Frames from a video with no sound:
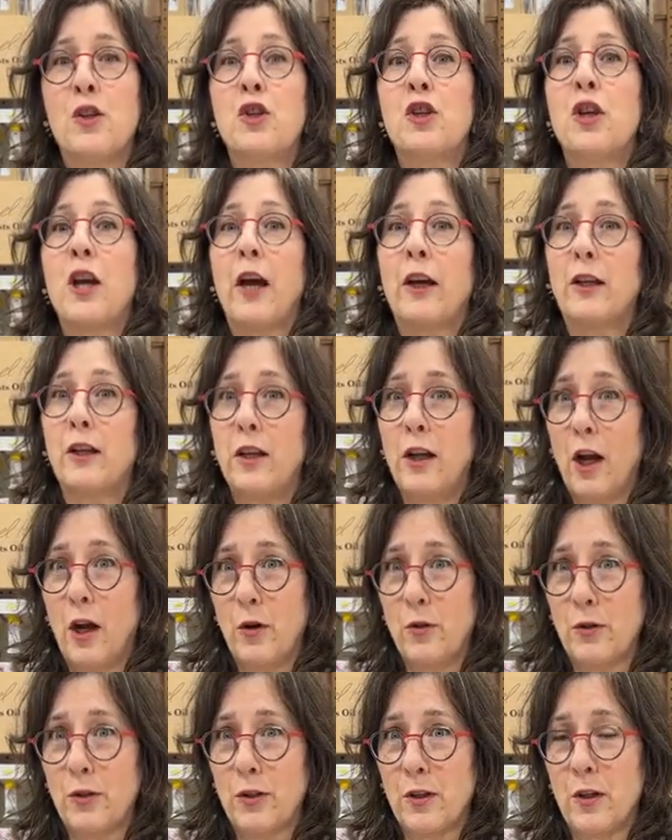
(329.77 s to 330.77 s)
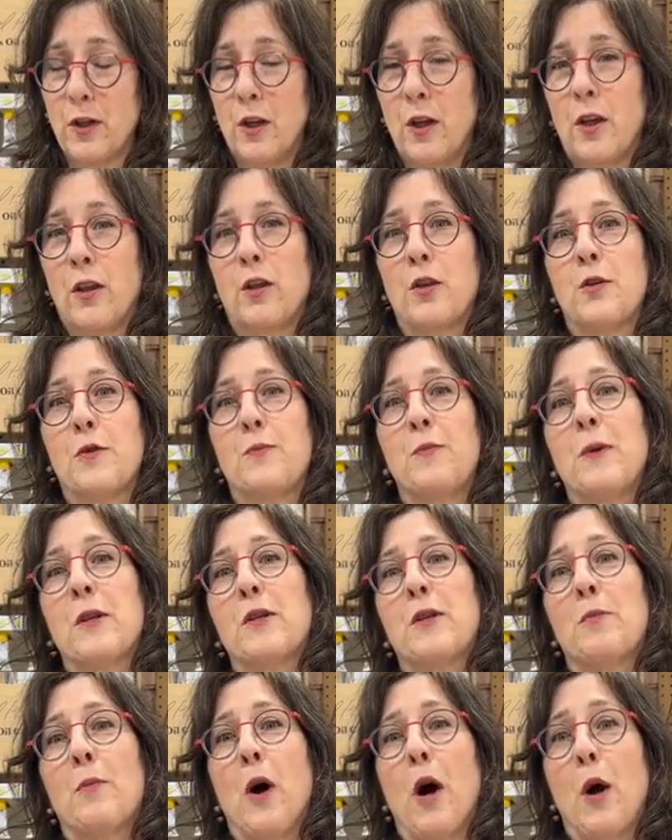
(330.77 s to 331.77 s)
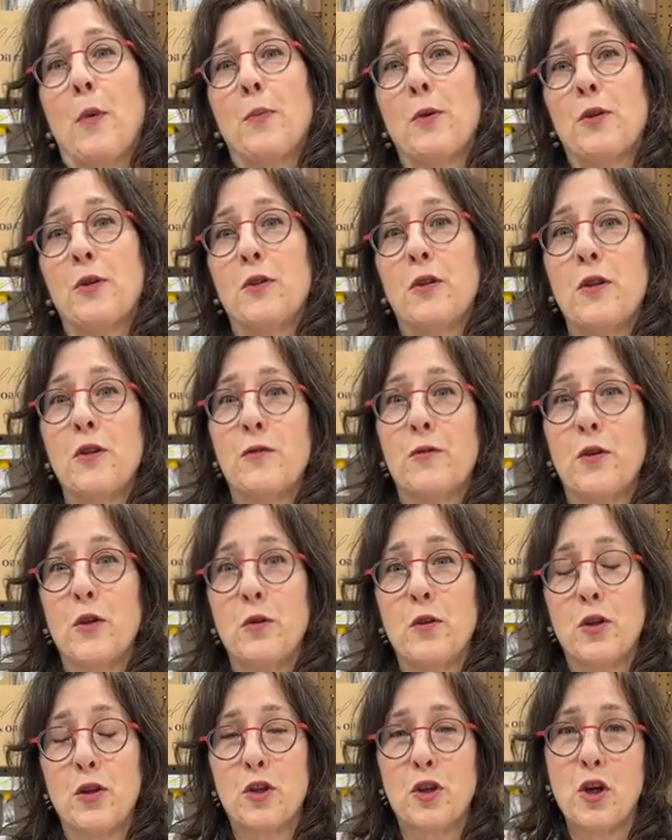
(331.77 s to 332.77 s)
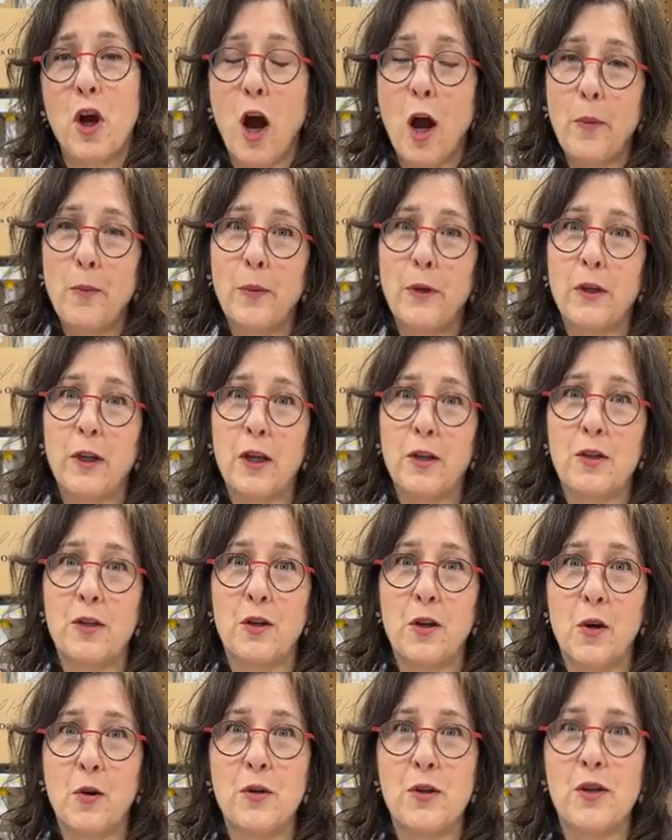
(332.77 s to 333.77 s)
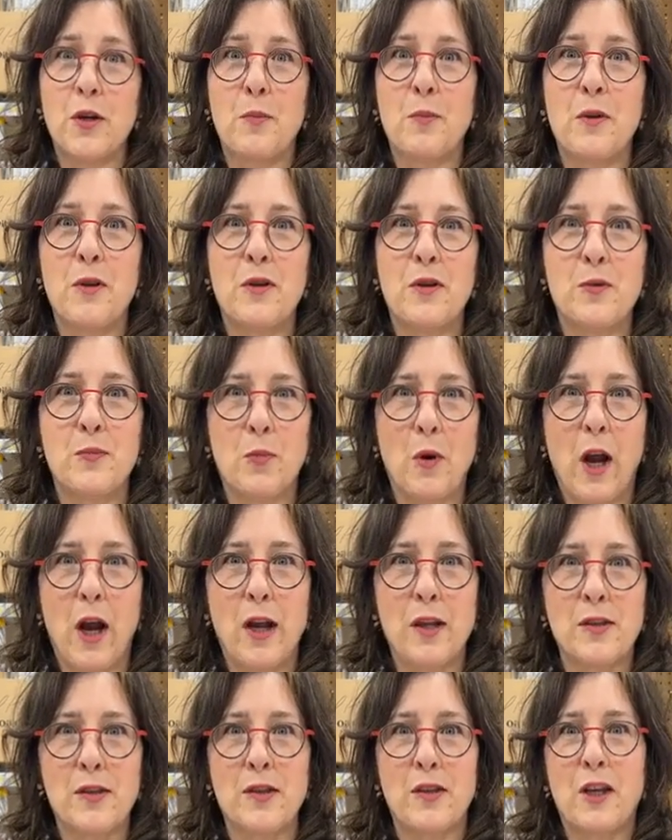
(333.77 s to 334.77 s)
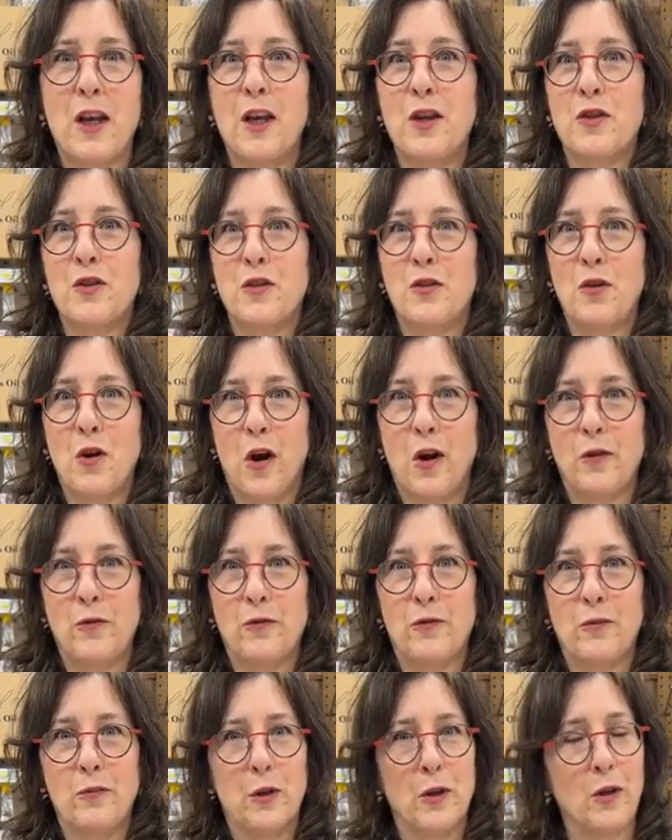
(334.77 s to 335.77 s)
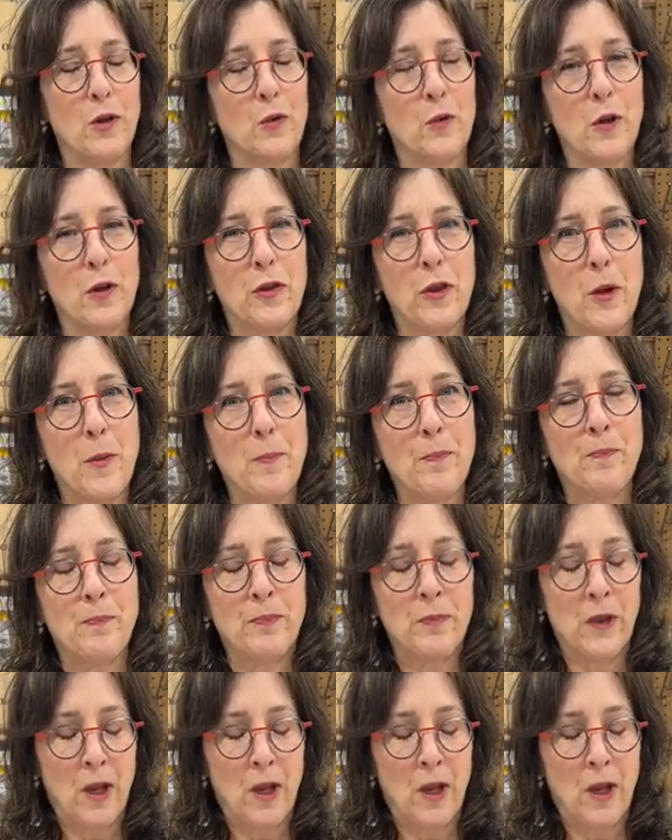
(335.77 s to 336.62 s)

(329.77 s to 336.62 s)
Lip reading: Check it out. There'll be some opportunities for you to shop and get to know some of these brands in case you're not familiar with them.